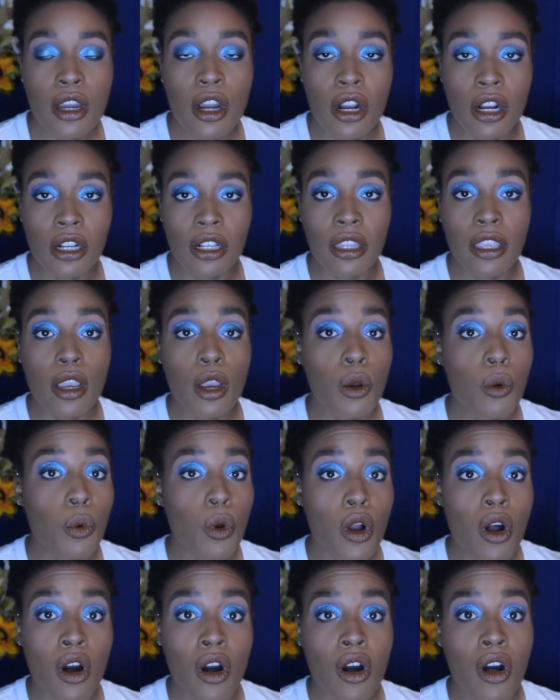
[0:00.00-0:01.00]
earlier
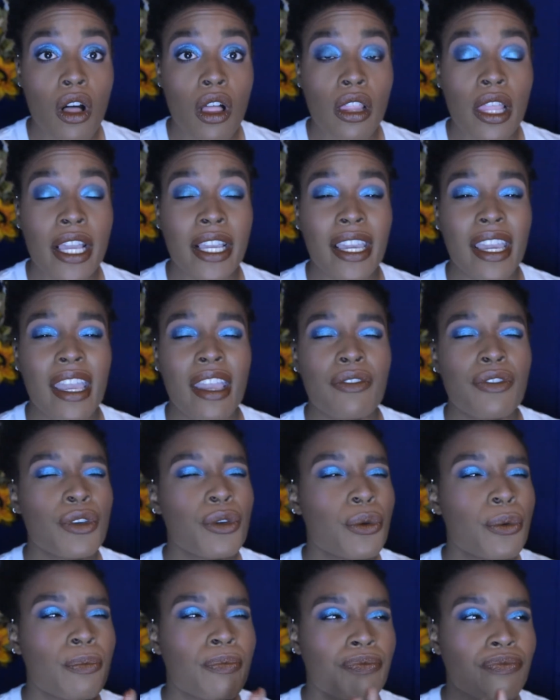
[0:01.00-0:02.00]
were all like, if
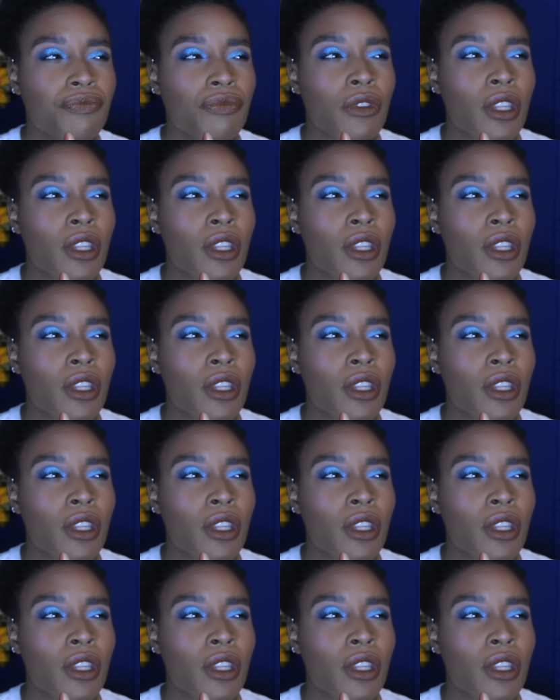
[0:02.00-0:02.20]
you